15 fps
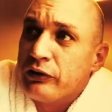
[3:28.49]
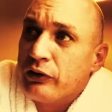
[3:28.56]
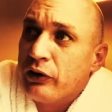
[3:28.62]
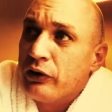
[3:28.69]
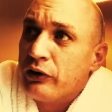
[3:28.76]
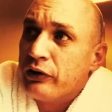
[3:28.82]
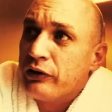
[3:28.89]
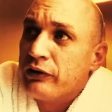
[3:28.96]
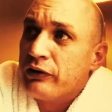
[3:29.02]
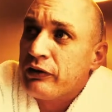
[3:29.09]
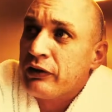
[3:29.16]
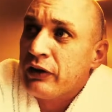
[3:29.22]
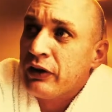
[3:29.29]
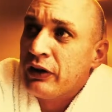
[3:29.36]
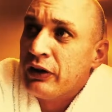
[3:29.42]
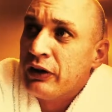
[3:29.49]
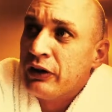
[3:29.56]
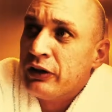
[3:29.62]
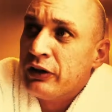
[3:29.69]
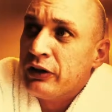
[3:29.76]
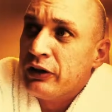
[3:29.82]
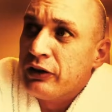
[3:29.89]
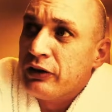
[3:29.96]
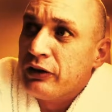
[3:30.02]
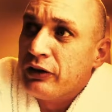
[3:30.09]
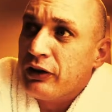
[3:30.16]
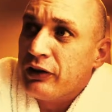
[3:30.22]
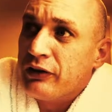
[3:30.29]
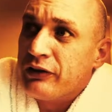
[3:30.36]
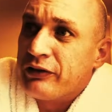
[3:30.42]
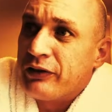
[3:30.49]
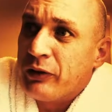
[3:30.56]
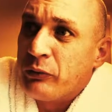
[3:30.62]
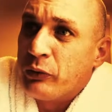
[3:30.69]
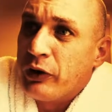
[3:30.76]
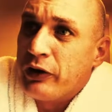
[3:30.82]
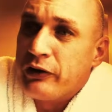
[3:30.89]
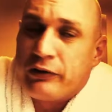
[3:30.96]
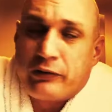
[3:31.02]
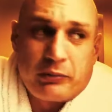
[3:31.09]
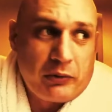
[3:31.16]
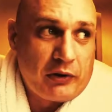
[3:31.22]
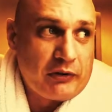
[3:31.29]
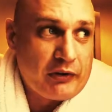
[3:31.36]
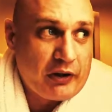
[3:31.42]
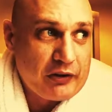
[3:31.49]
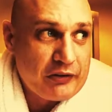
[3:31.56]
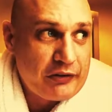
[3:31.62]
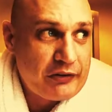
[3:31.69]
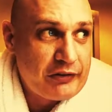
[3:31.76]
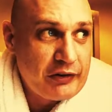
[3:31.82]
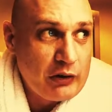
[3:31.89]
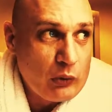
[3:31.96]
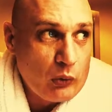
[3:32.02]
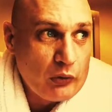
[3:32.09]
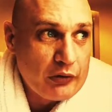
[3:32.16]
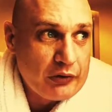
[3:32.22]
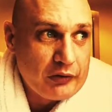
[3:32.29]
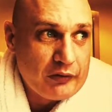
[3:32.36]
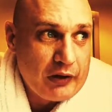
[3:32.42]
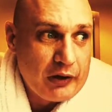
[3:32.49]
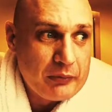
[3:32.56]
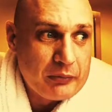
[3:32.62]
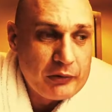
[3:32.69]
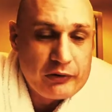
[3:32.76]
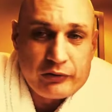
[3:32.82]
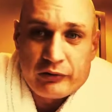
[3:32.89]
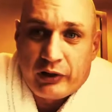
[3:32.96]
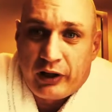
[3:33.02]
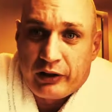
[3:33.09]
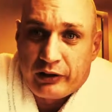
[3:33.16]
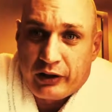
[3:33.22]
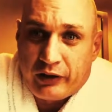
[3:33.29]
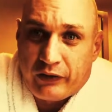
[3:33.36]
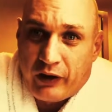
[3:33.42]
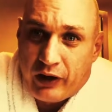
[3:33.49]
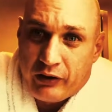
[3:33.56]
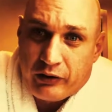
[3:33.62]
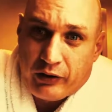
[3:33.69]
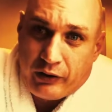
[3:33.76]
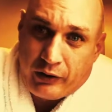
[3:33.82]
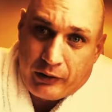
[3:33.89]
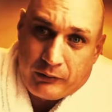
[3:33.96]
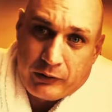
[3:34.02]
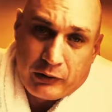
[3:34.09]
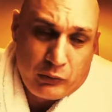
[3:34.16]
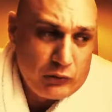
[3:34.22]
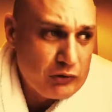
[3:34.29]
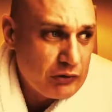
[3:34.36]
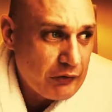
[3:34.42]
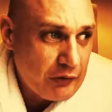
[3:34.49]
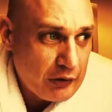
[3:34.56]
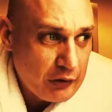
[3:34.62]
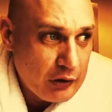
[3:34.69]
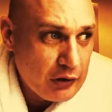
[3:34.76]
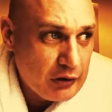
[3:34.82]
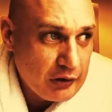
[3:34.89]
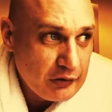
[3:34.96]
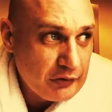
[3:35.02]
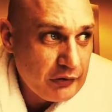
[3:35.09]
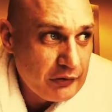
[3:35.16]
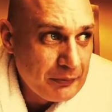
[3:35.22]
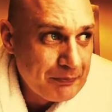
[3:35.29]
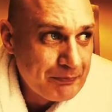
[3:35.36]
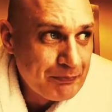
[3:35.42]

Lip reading: You know, it's in some ways, because I can see all the development around, like the area that I'm in, which is the Docklands.